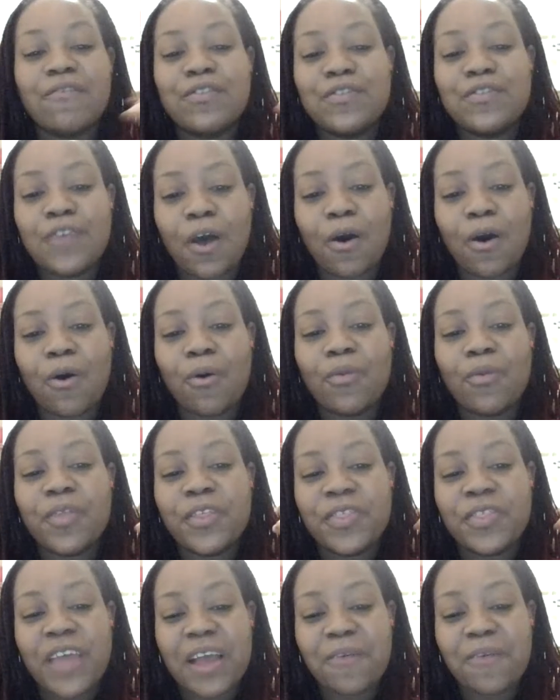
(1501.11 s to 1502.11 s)
So the
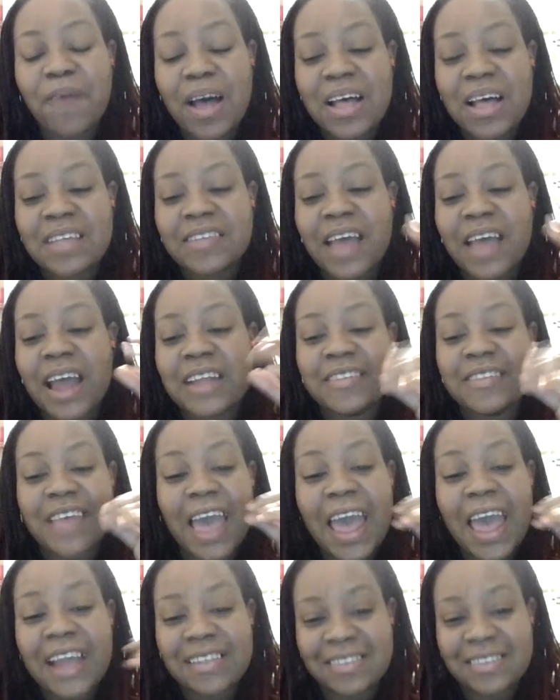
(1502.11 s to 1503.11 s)
thing was, I
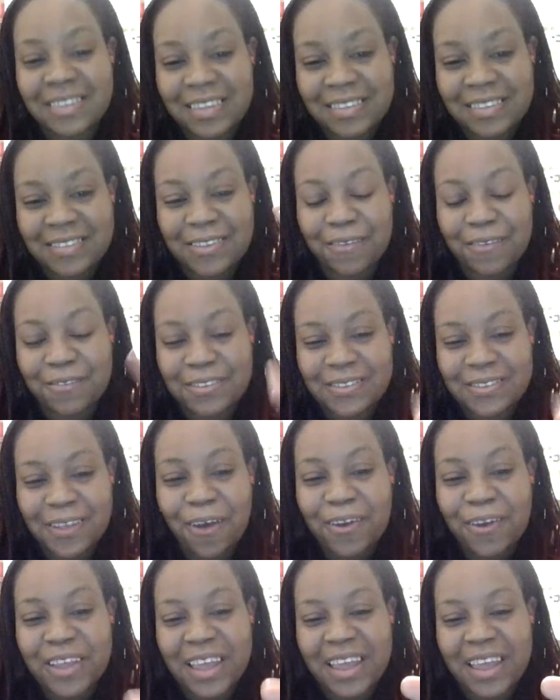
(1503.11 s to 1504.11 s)
tagged
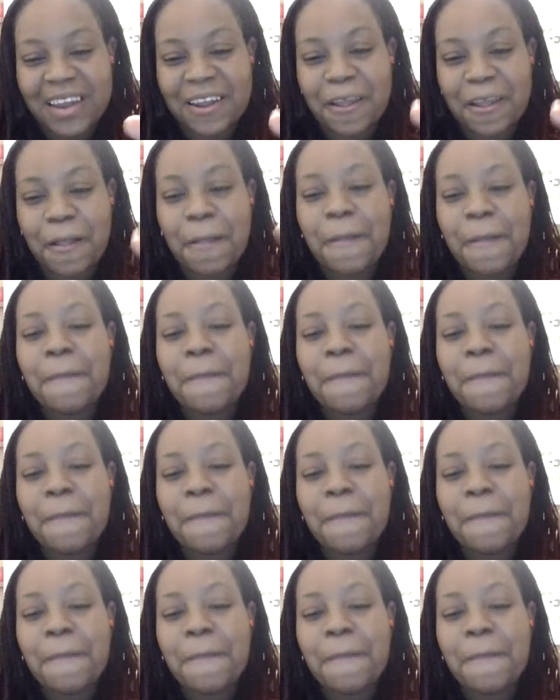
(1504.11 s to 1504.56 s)
Sonya in it.